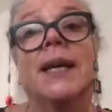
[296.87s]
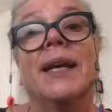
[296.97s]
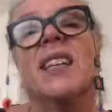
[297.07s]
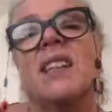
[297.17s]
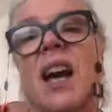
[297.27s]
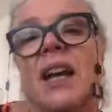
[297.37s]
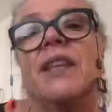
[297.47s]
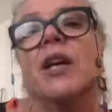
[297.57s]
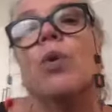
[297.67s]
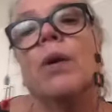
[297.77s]
it's kind of the
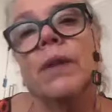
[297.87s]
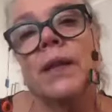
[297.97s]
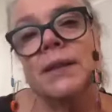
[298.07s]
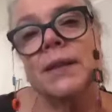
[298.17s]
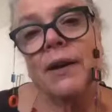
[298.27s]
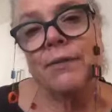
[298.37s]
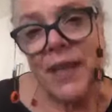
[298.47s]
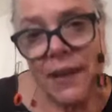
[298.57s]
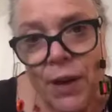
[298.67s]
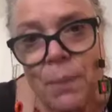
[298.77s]
equivalent of
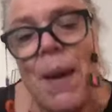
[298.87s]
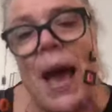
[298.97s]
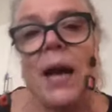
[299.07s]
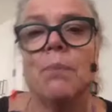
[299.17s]
giving back